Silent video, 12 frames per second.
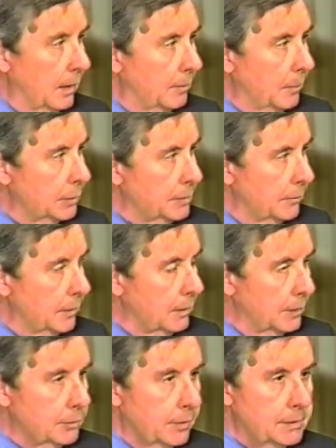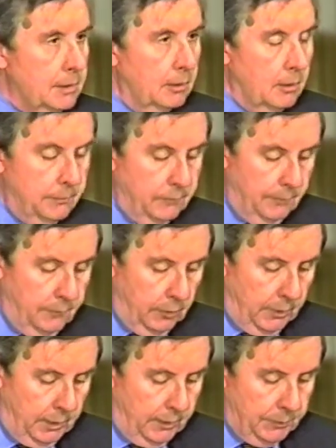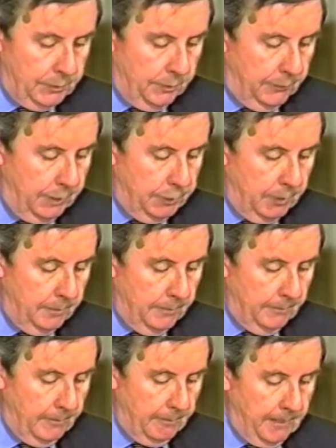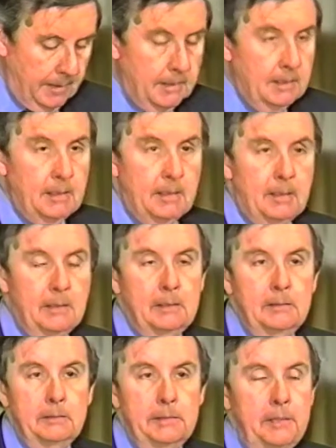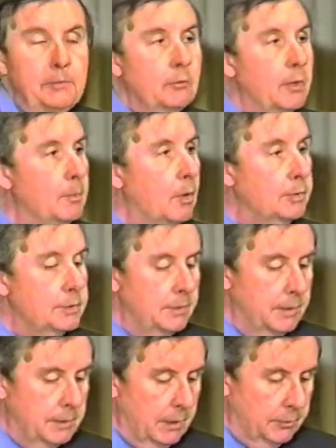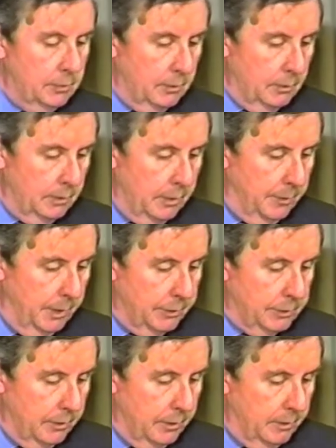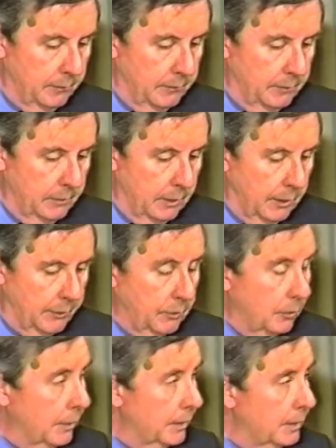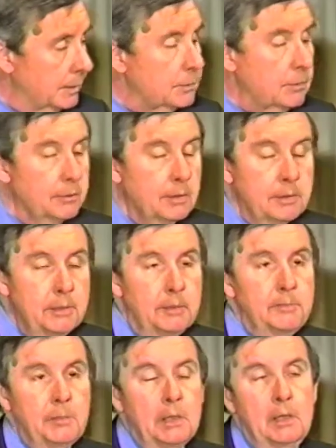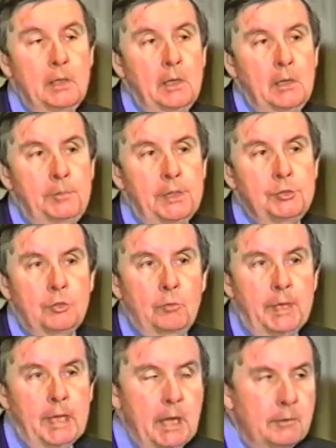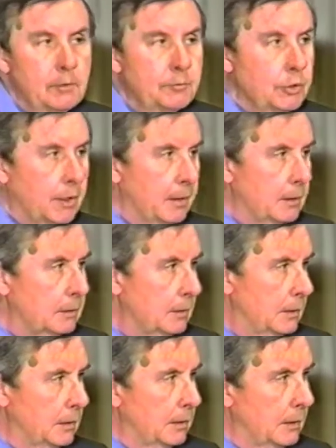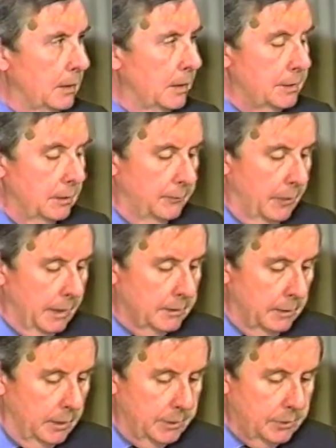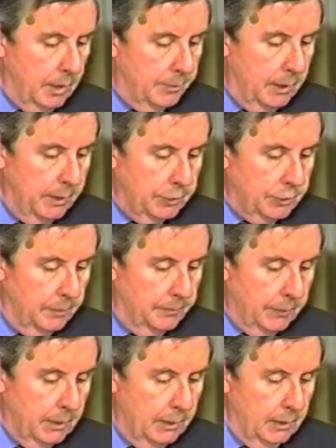And most of the country is cut off from foreign observation, uh, even remote to the central administrative authorities, so that the picture we have of China is in fact an extrapolation